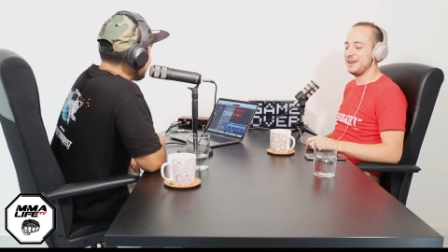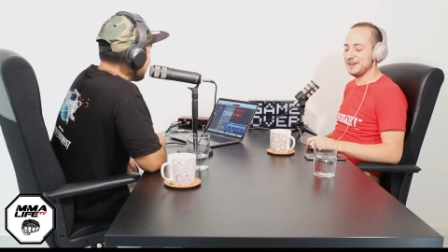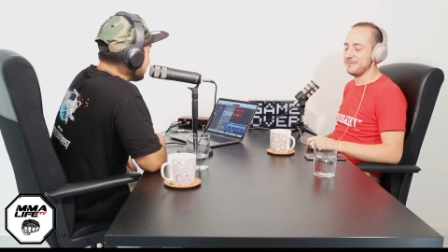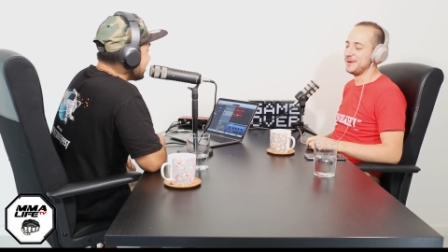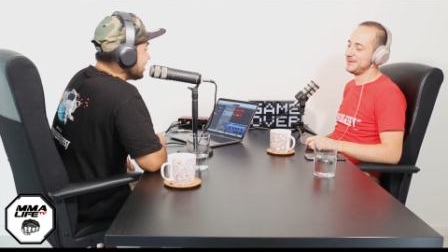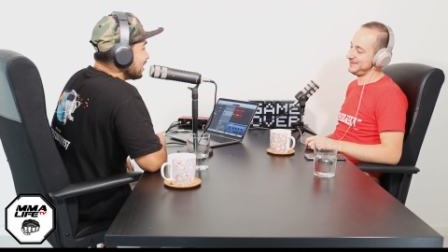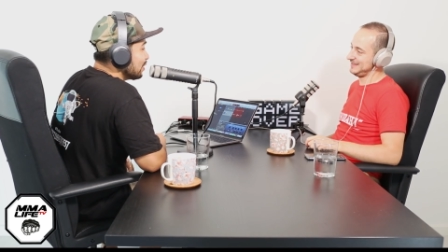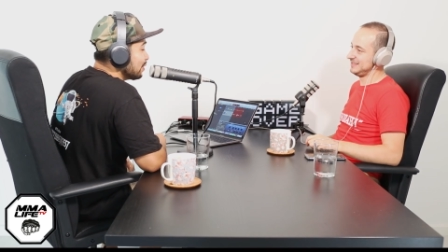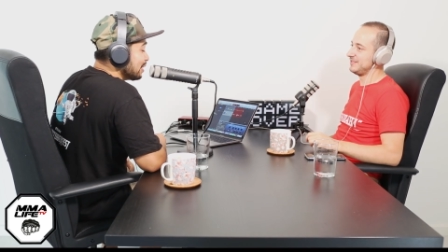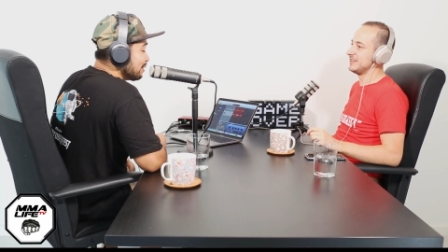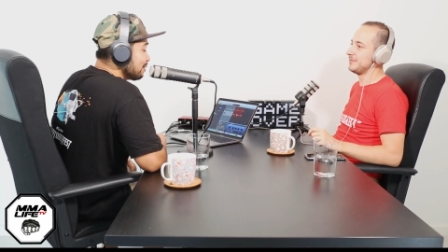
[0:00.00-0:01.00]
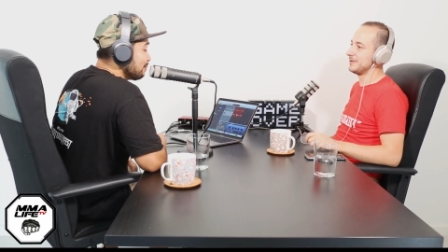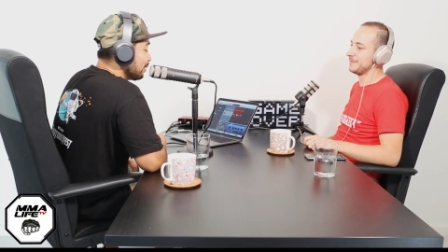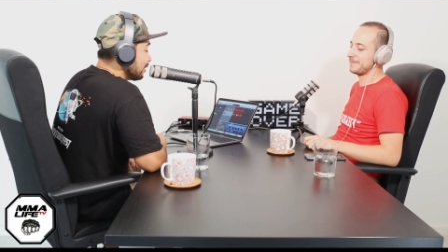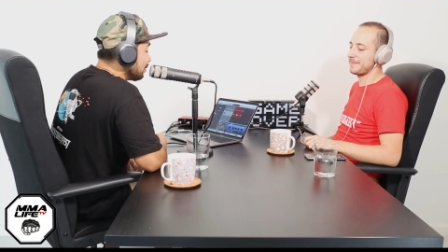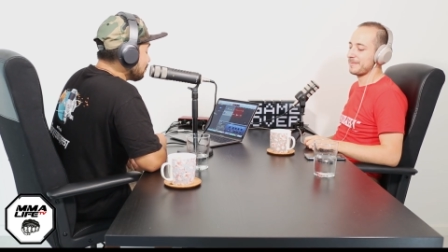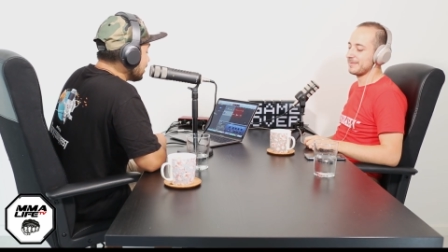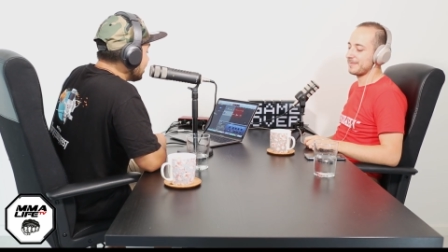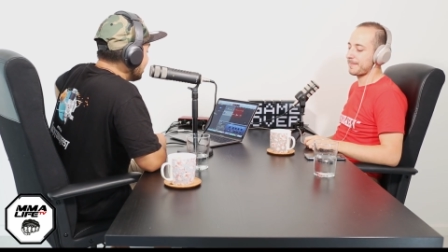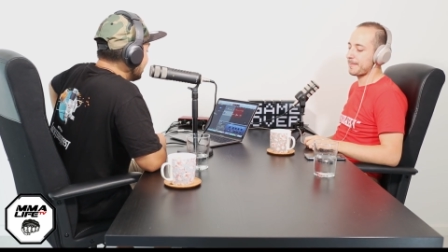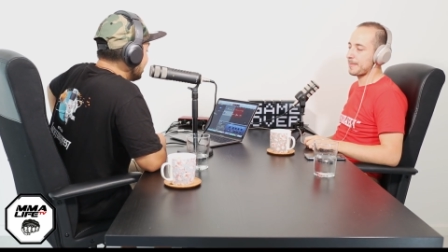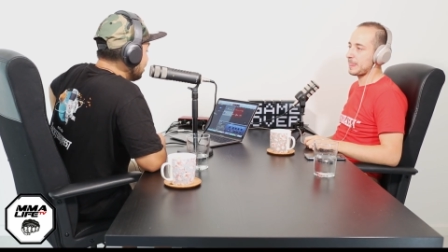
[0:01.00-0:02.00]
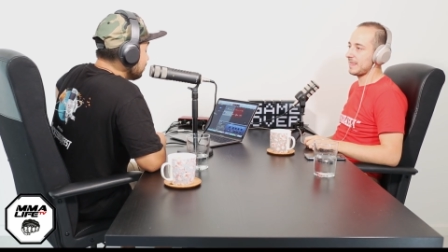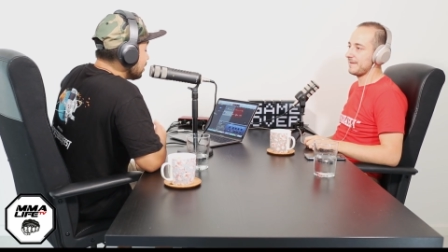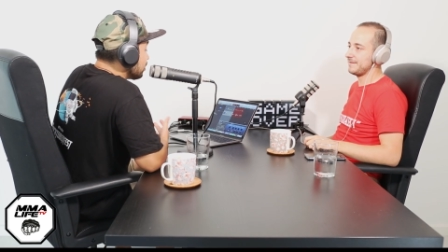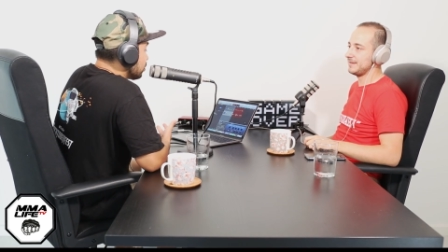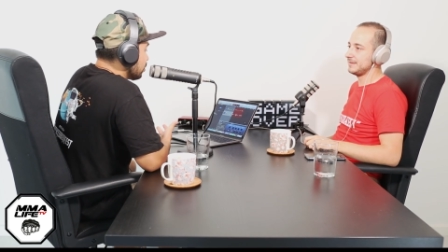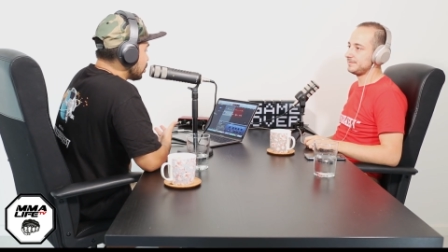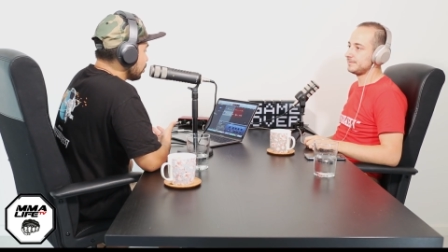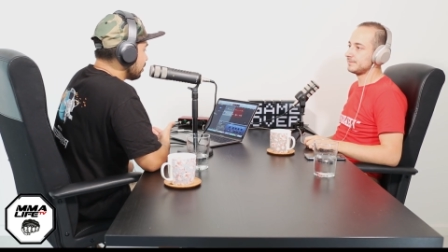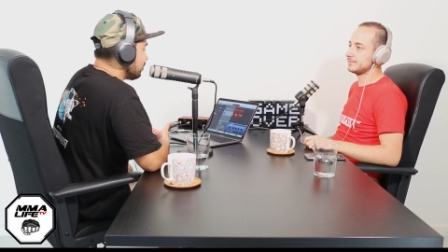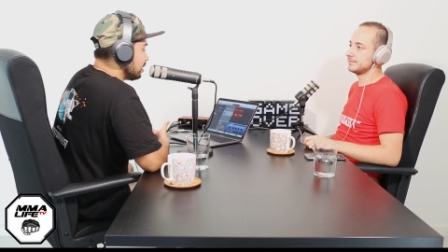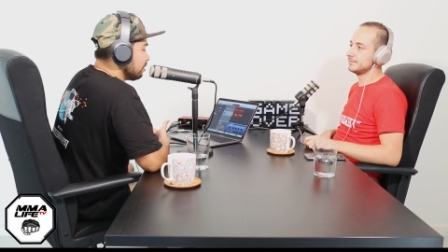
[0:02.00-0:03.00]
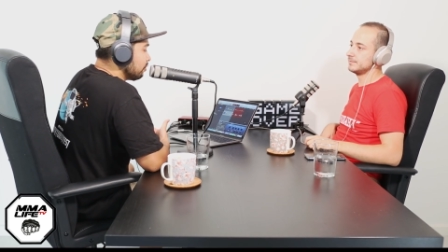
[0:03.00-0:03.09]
I find even, a bottle. I wouldn't even bother. Uh, so the short of it,